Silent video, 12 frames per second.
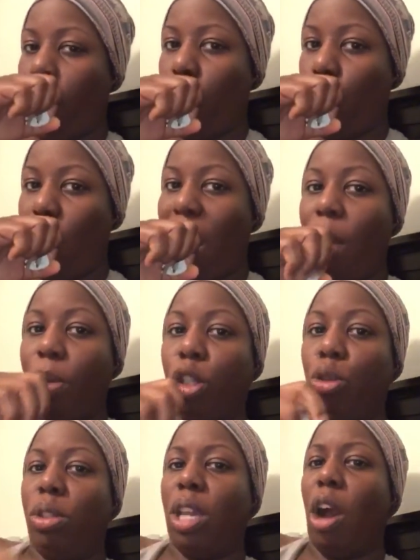would
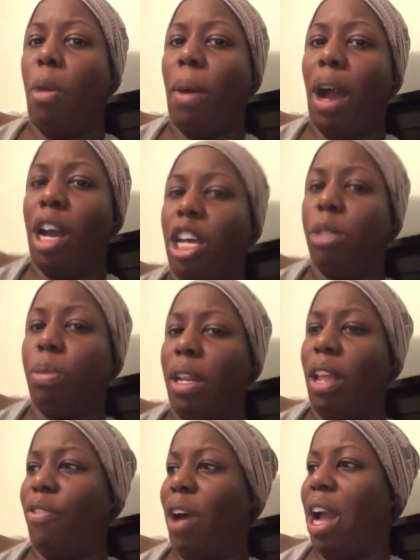you tell my husband
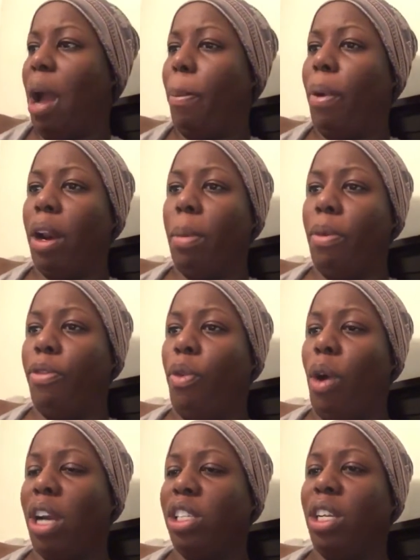if I got pregnant
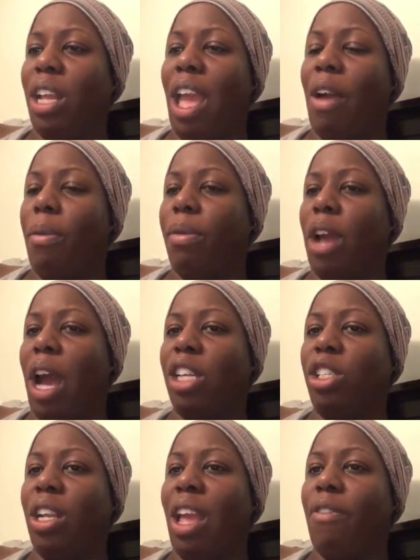before I shouldn't
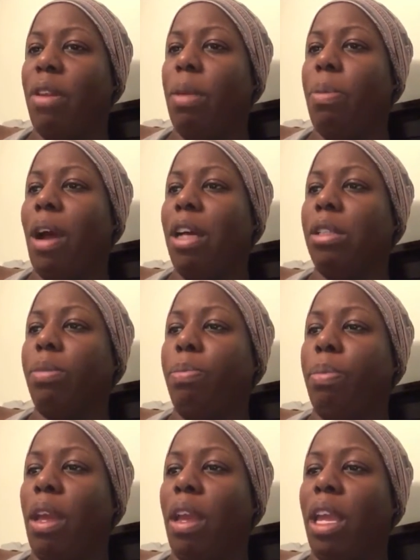have any problems
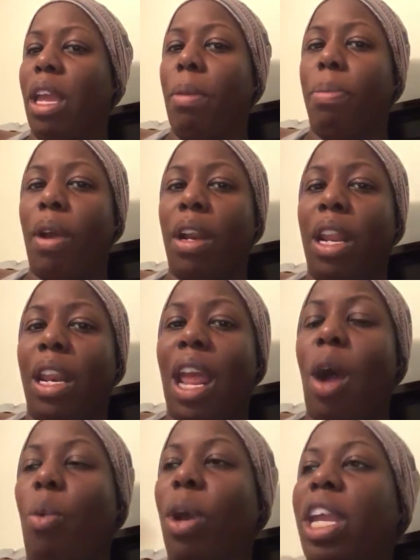getting pregnant
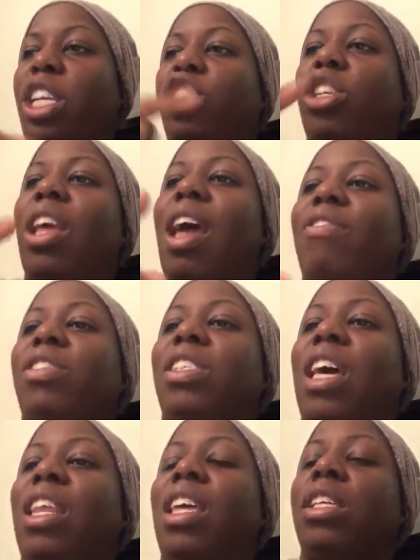now? What he should have
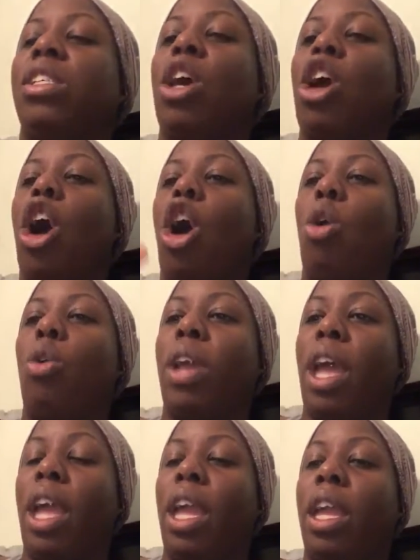said is,
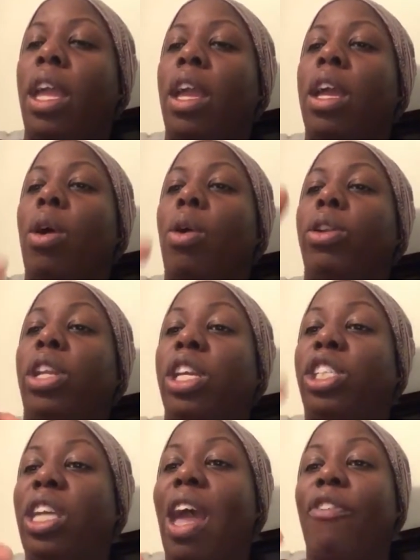okay, did
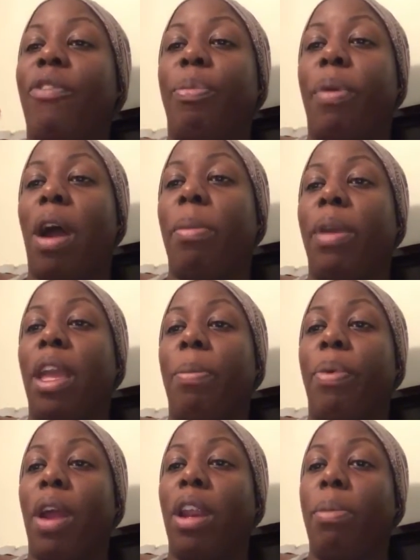she have a problem getting
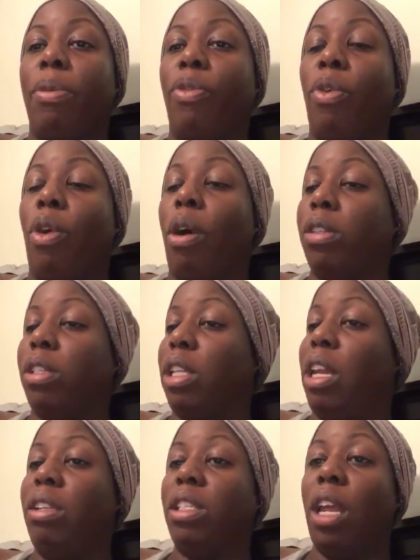pregnant before?
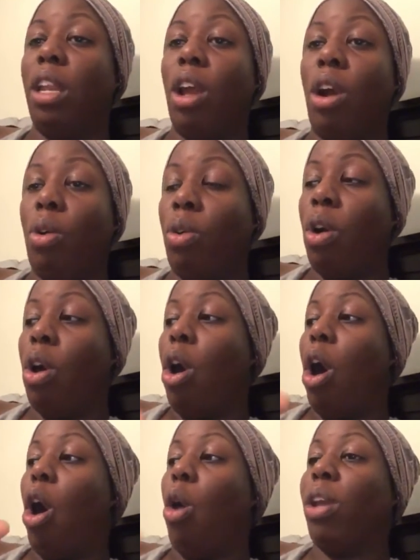Steve say no.
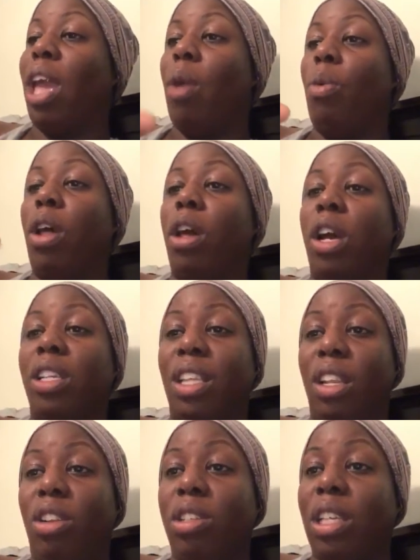Okay, well, because it
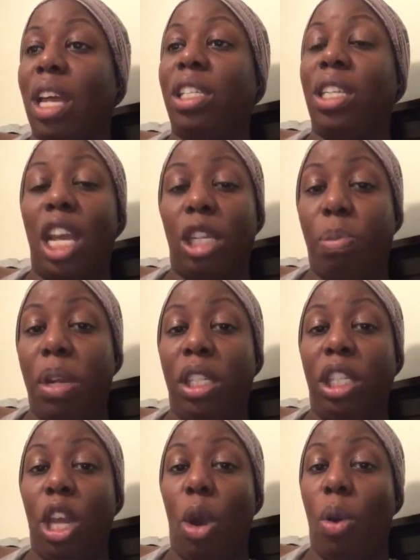looks like she has
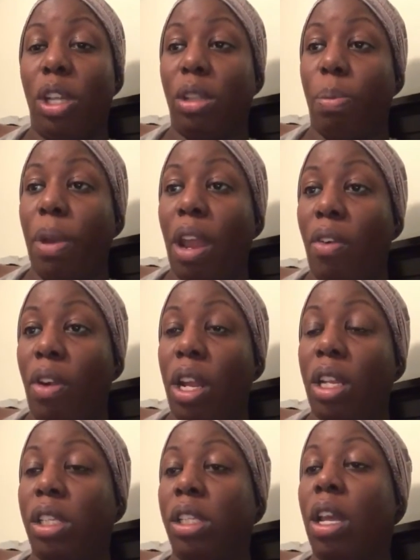PCOS
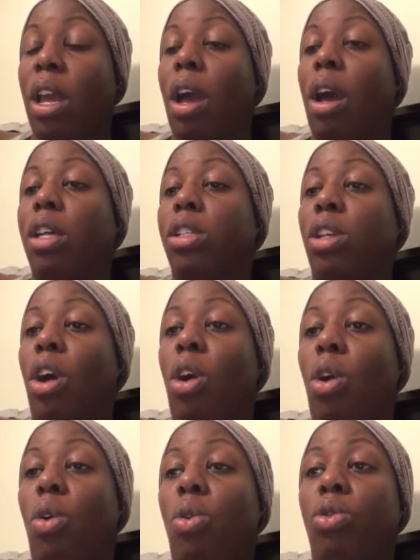appearance.
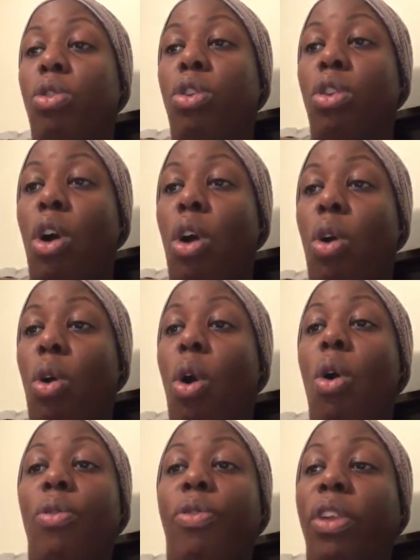So,
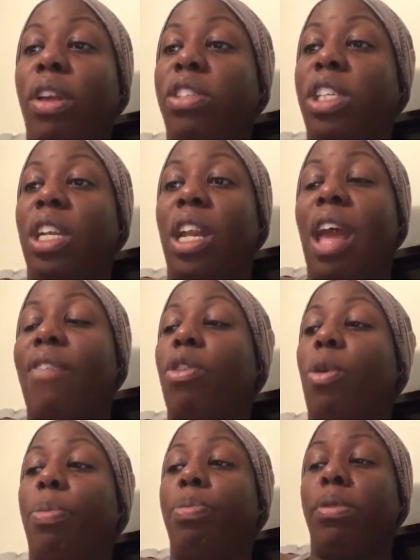hopefully if she didn't have
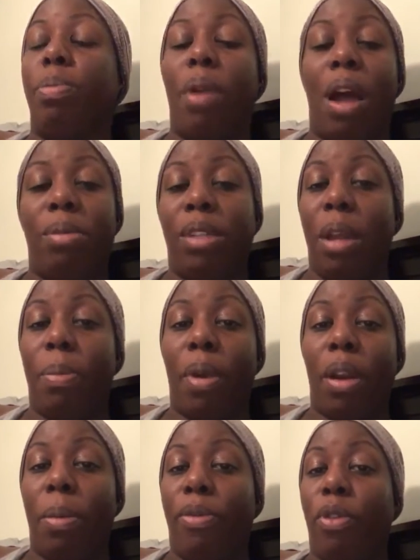no problems getting
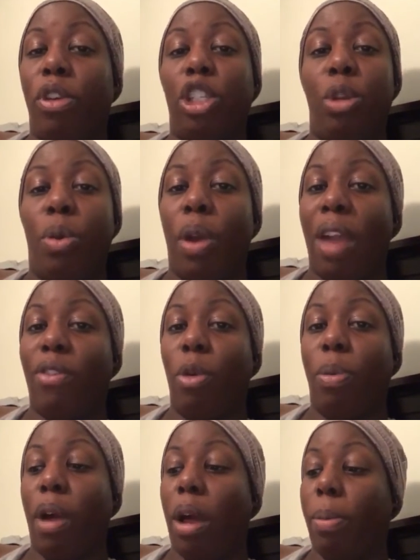pregnant before, she won't have no
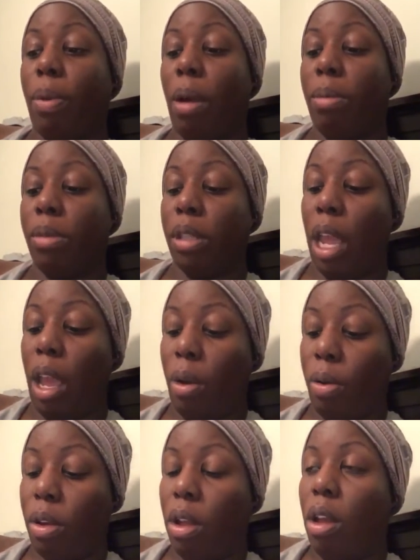problems now.
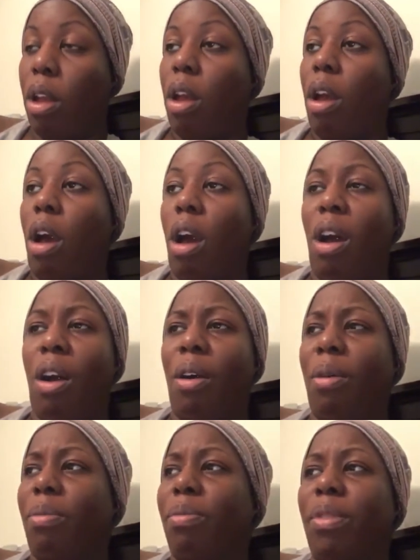
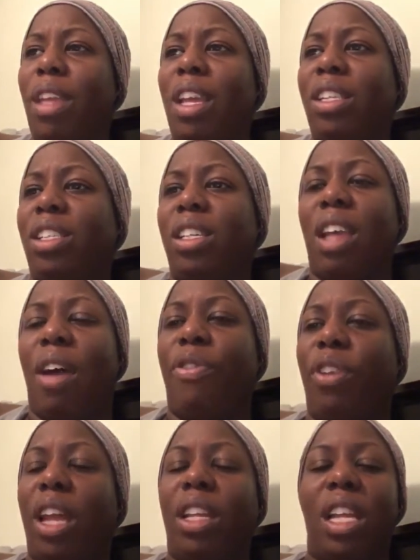It's just I
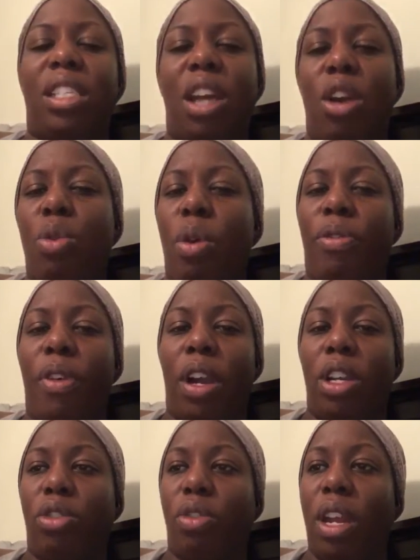feel like they sell you a
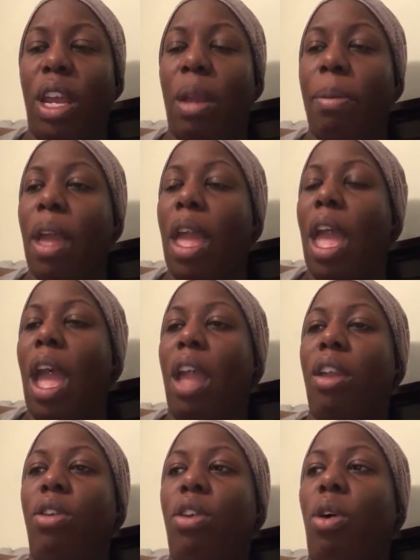fucking dream.
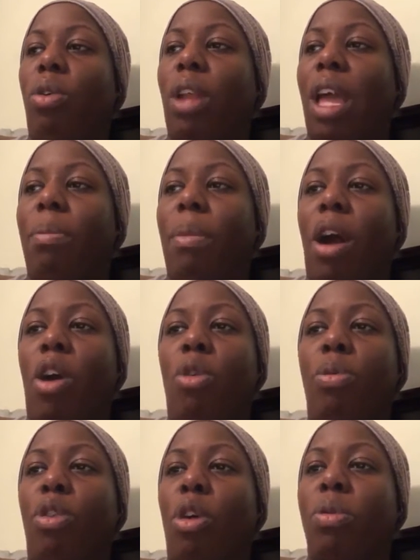And like my
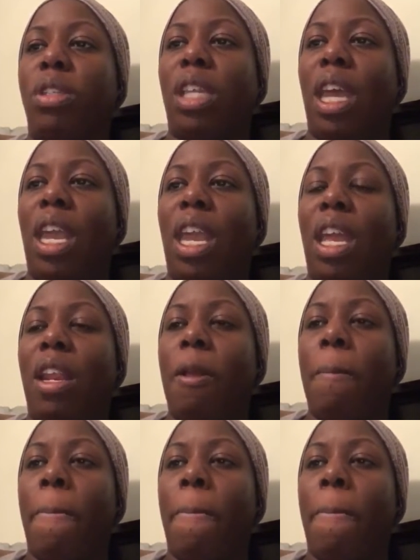homegirl was saying,